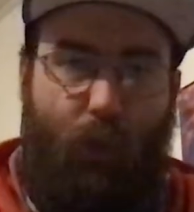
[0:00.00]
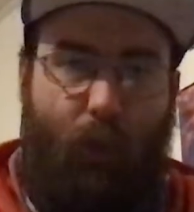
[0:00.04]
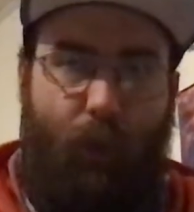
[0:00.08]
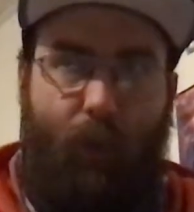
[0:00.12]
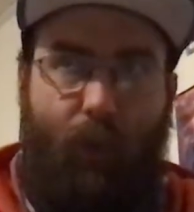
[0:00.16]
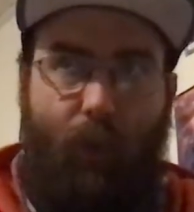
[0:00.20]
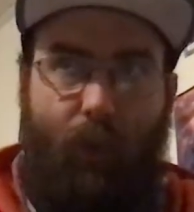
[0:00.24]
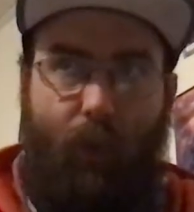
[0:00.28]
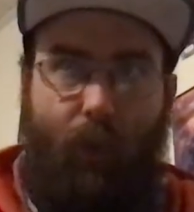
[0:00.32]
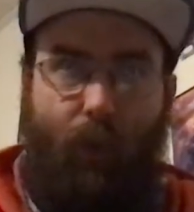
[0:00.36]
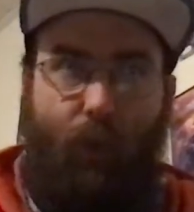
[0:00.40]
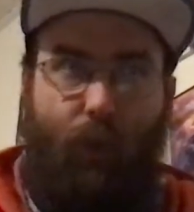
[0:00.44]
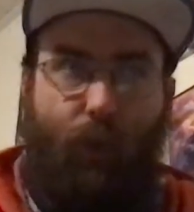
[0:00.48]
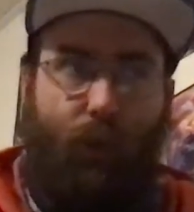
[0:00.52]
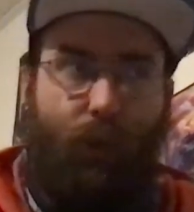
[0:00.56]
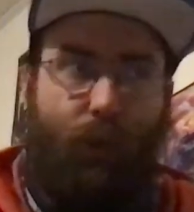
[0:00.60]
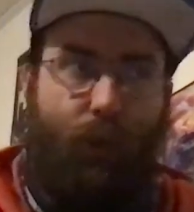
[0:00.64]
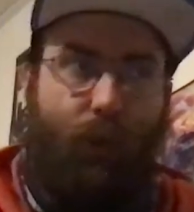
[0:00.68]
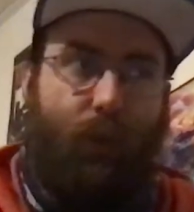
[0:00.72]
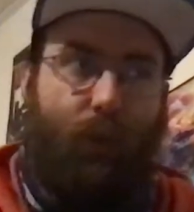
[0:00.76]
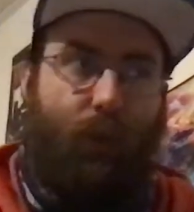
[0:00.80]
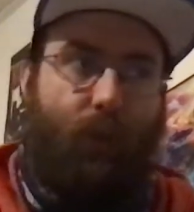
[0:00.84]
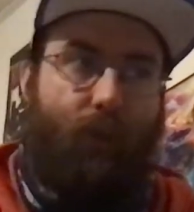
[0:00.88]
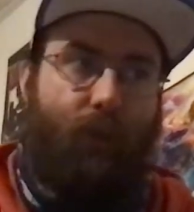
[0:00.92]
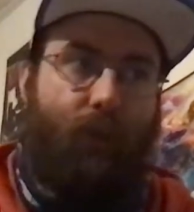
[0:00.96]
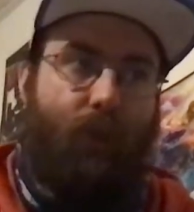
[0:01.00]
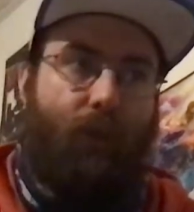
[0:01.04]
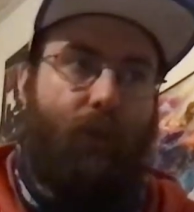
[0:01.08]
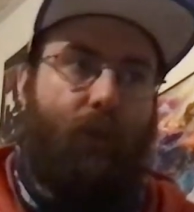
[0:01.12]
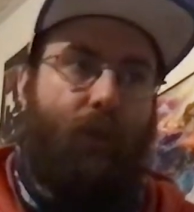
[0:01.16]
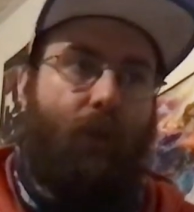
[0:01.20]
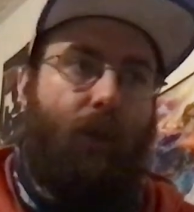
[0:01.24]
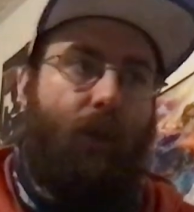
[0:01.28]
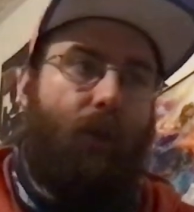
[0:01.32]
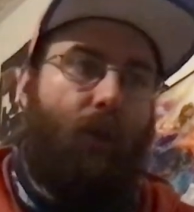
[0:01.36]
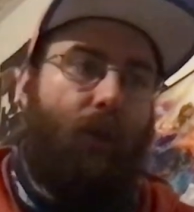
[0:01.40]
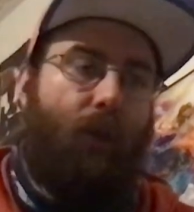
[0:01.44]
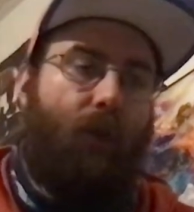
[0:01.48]
with her
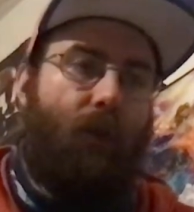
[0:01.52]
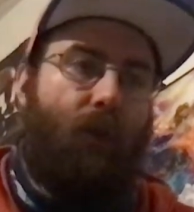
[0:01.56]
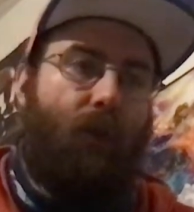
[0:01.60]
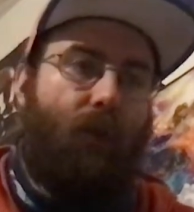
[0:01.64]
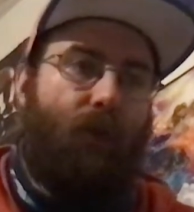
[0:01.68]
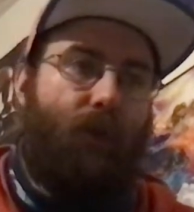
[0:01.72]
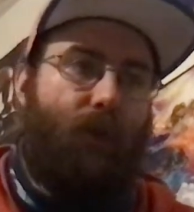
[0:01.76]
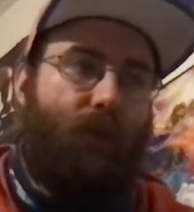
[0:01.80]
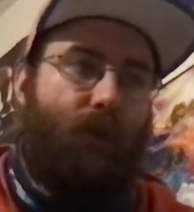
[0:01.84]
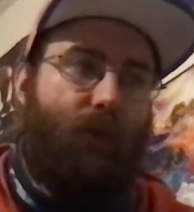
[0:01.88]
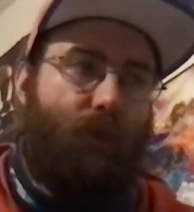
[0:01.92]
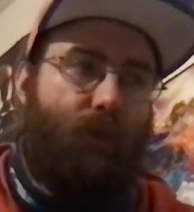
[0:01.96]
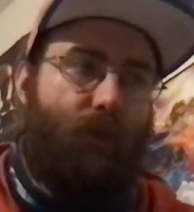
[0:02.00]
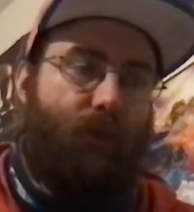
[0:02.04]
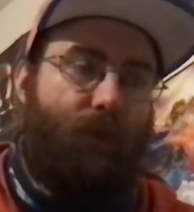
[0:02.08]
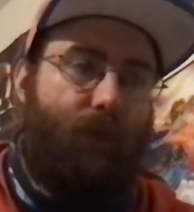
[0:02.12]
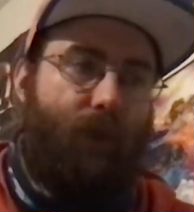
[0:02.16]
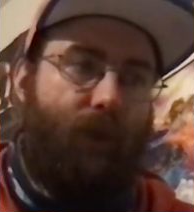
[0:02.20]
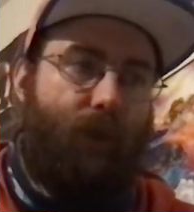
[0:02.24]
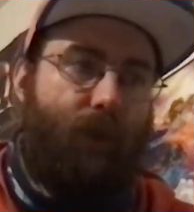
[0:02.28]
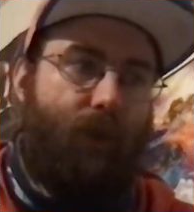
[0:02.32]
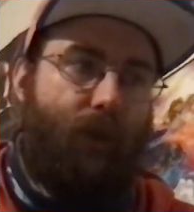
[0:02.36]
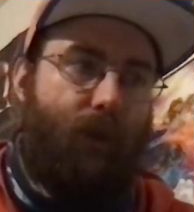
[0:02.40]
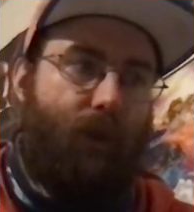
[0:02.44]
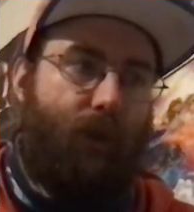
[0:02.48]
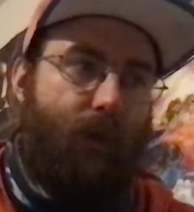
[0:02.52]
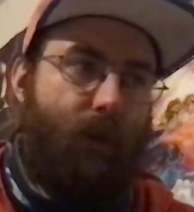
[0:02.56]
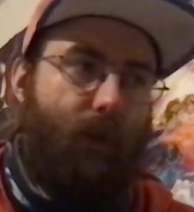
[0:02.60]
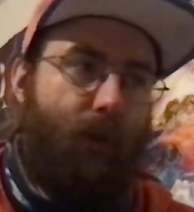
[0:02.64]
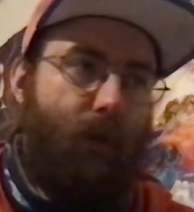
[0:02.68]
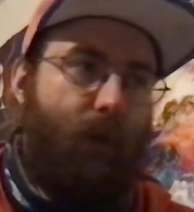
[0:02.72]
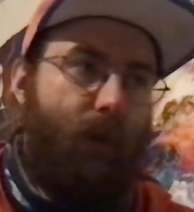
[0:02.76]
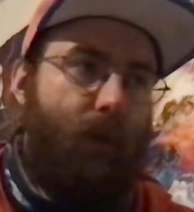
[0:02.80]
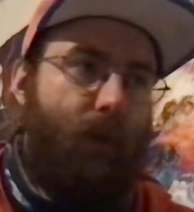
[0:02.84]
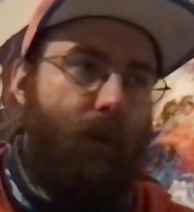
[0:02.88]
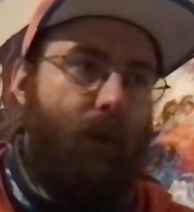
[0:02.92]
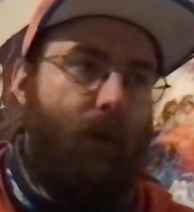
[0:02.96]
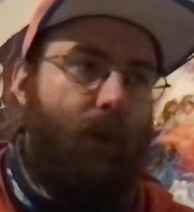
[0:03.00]
across the region.